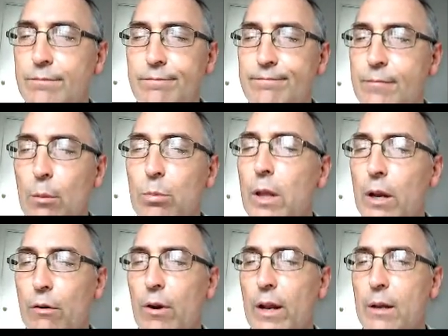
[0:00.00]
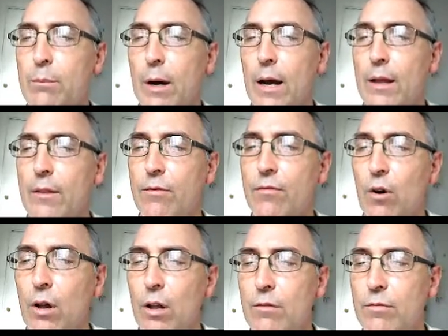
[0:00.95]
obliterated by the
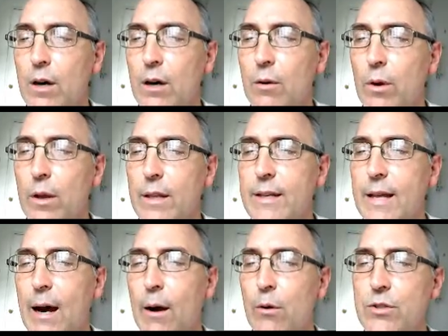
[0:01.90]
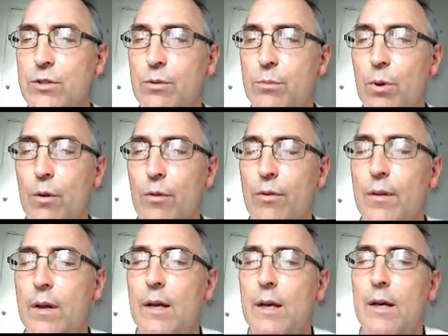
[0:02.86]
fall of one of the towers of both.
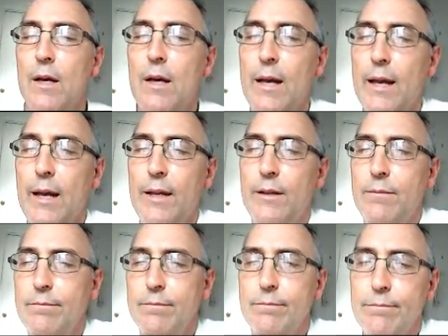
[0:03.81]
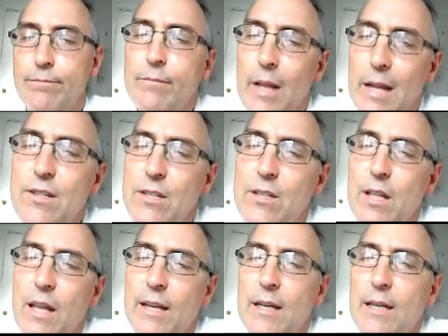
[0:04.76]
And that's just
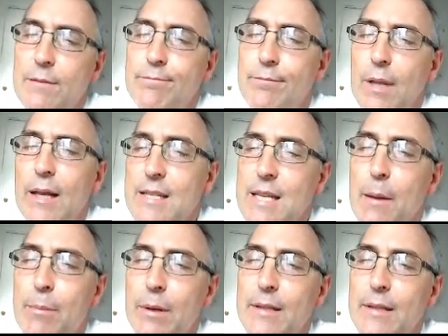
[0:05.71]
like it's happening